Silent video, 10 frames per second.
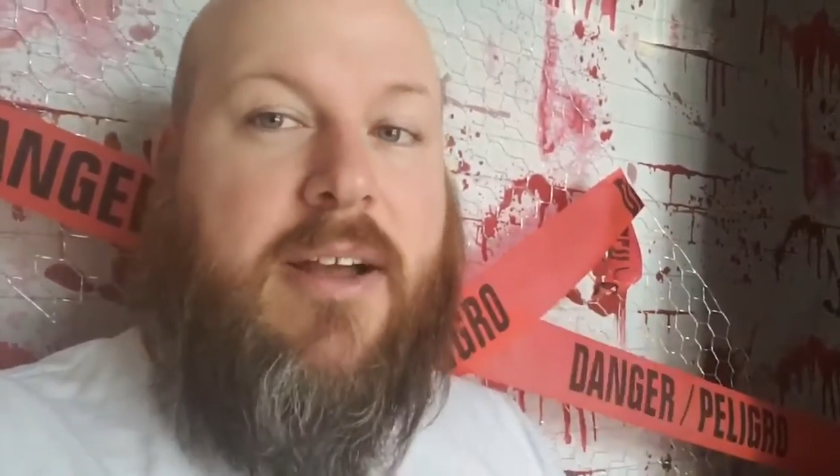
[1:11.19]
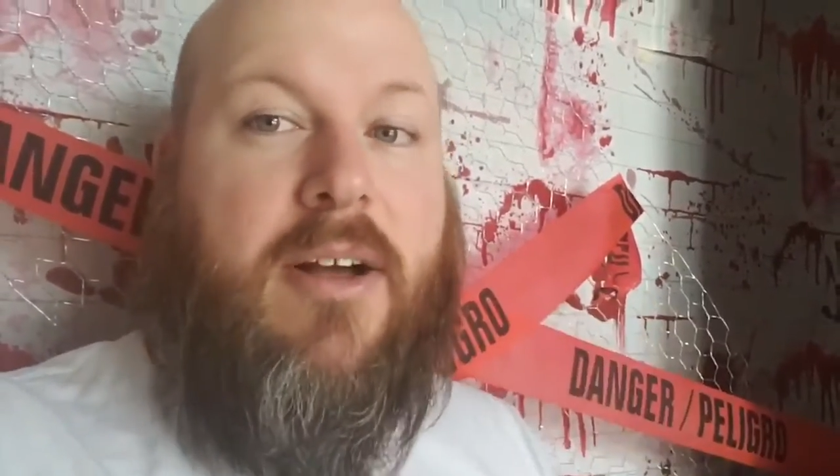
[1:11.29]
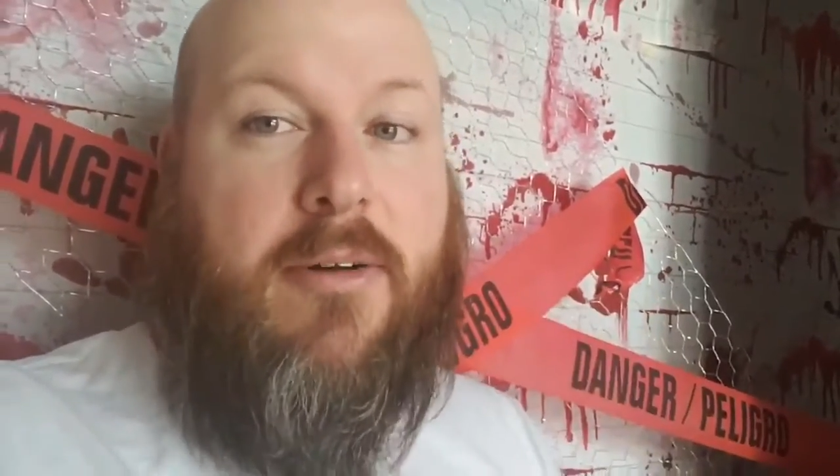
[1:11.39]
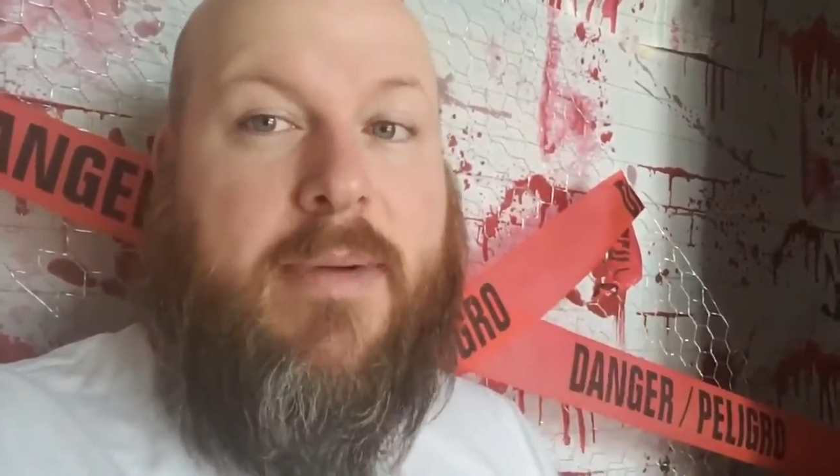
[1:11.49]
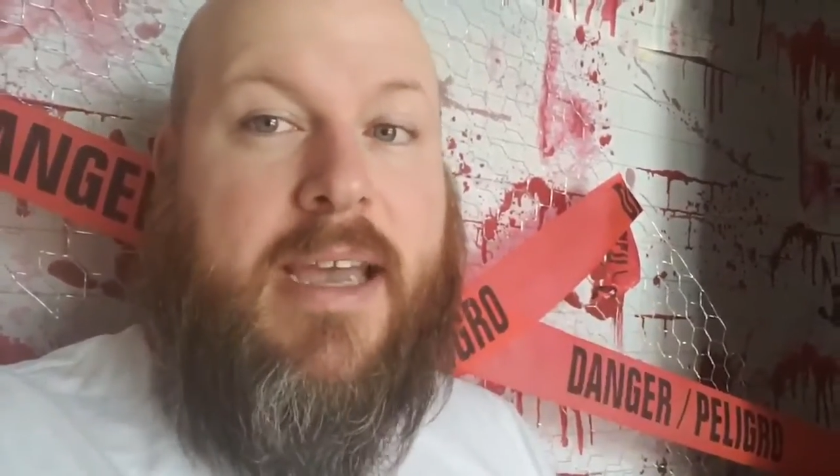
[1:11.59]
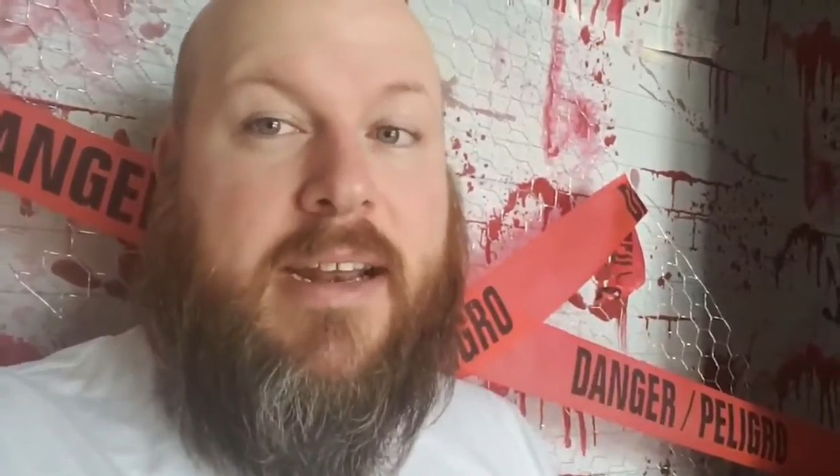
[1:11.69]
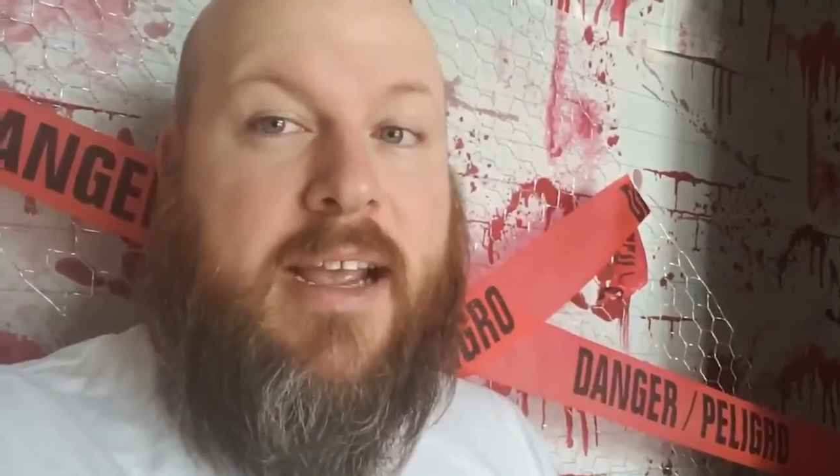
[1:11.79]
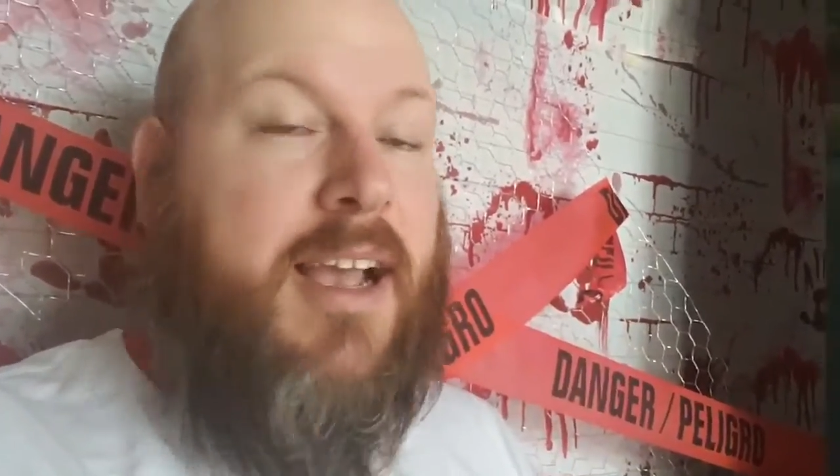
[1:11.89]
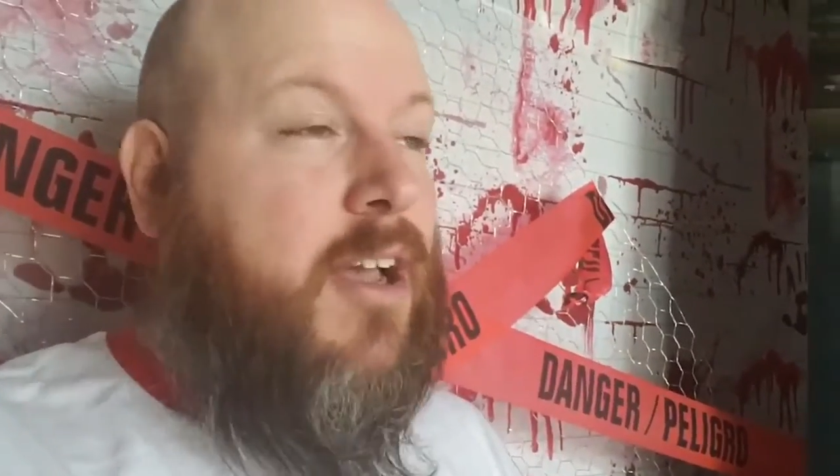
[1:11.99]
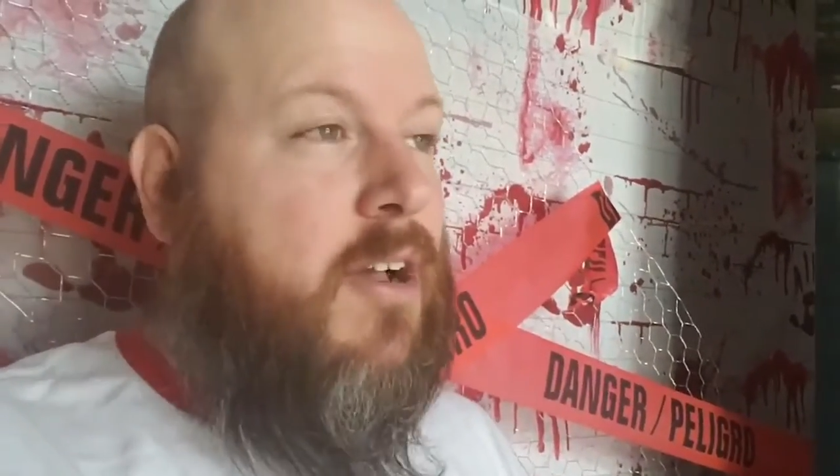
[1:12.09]
oh man,
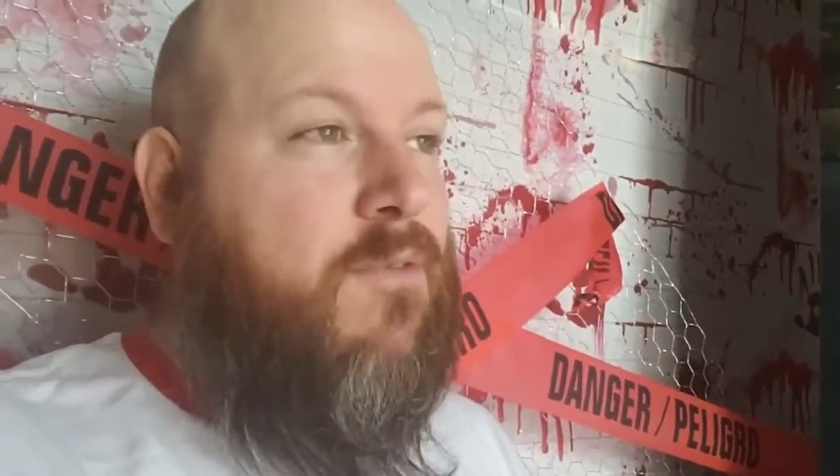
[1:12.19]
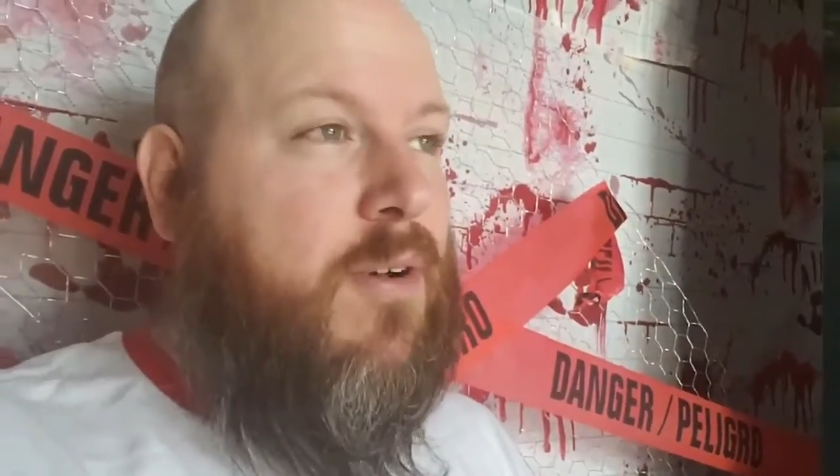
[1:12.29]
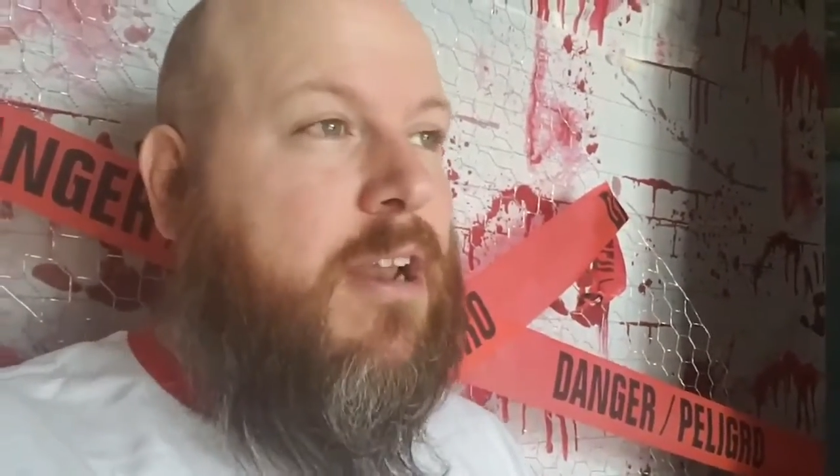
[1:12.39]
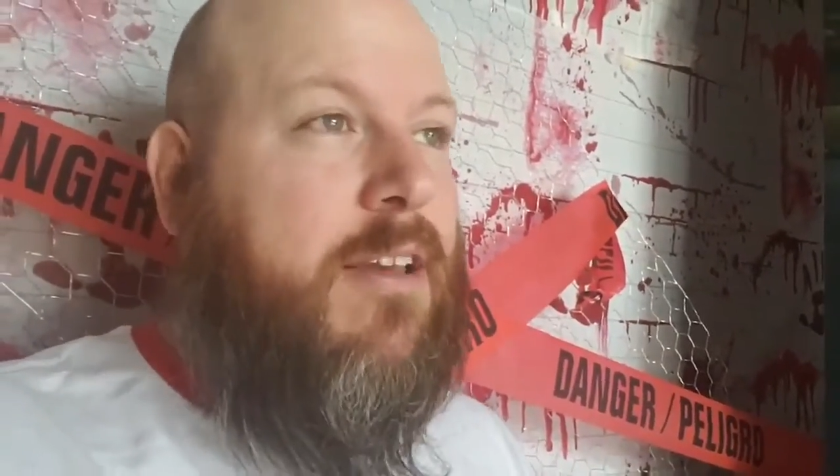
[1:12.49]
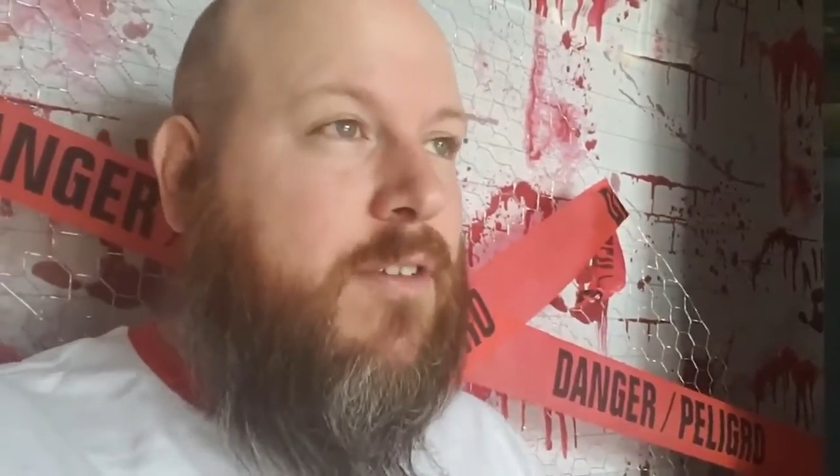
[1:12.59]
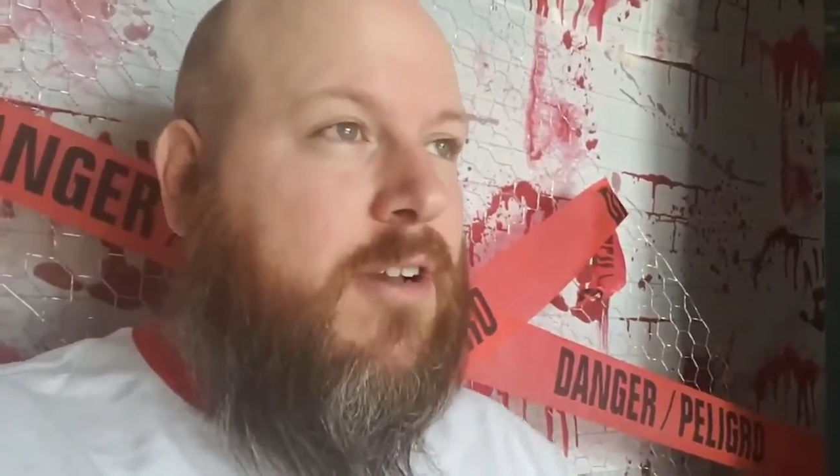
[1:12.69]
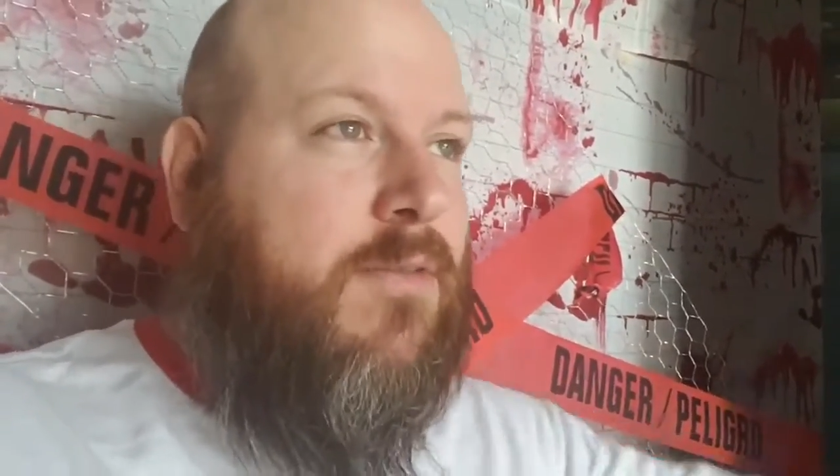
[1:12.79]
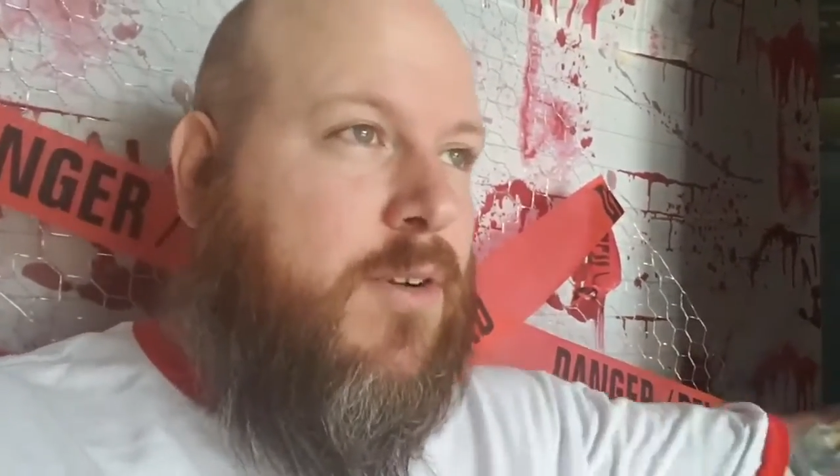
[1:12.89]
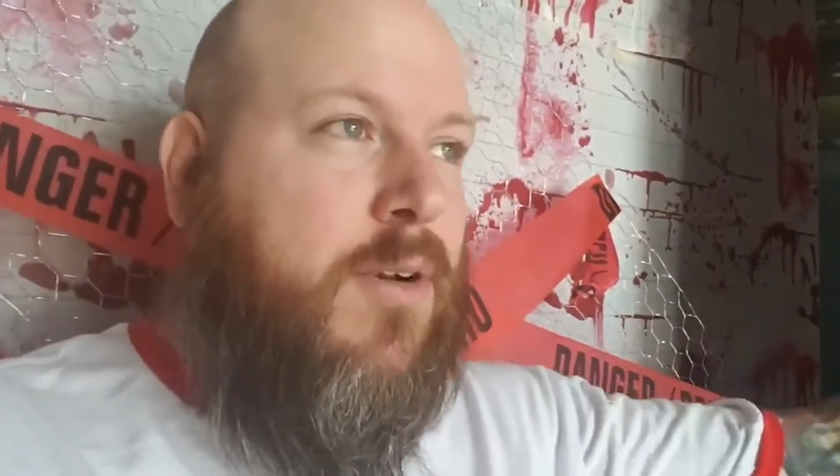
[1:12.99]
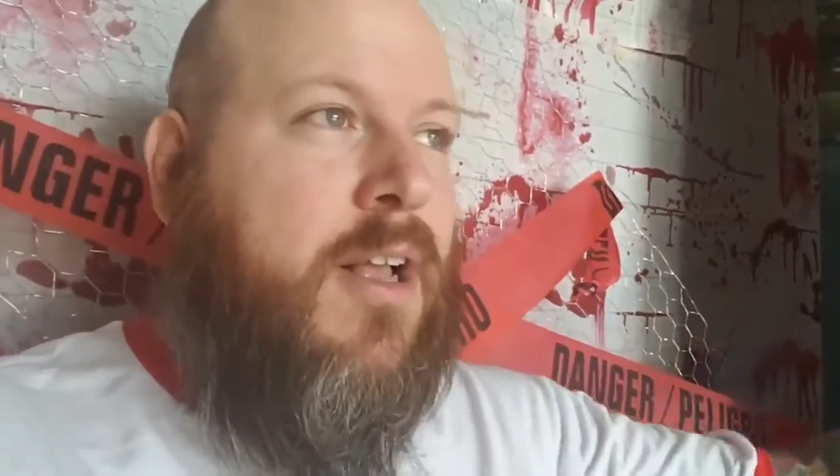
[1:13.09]
yeah, Kung Fu, I love
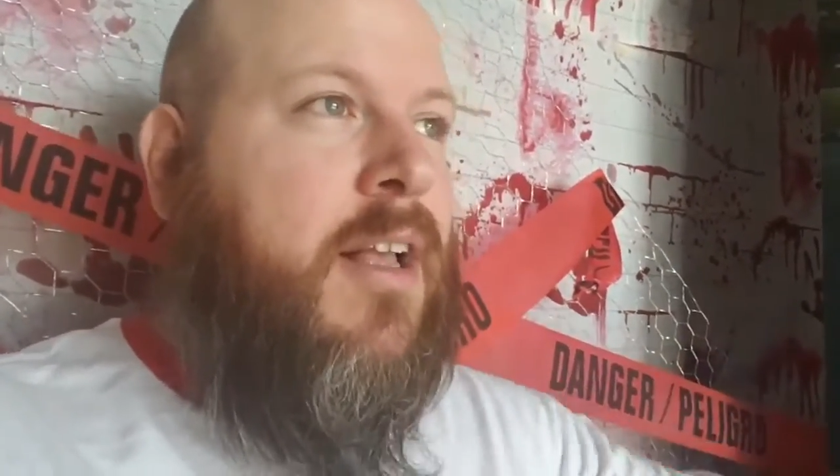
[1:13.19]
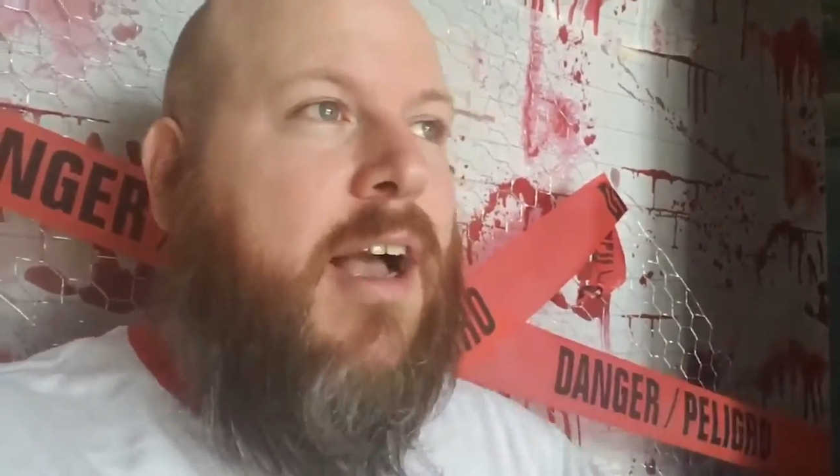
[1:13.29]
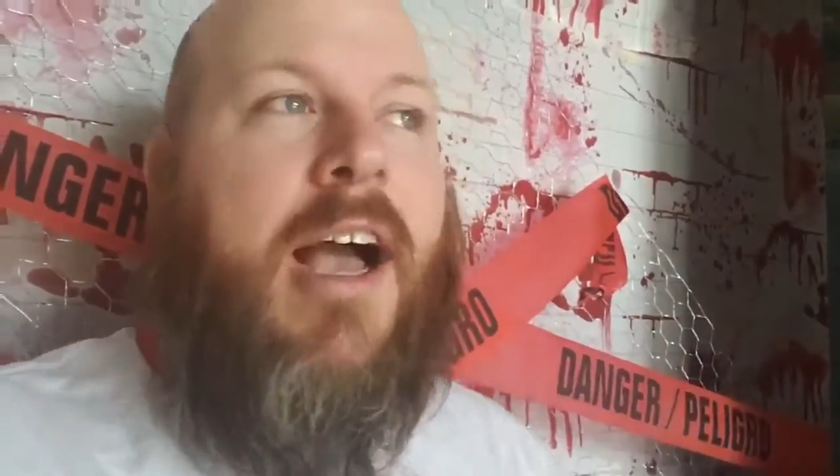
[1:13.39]
Kung Fu.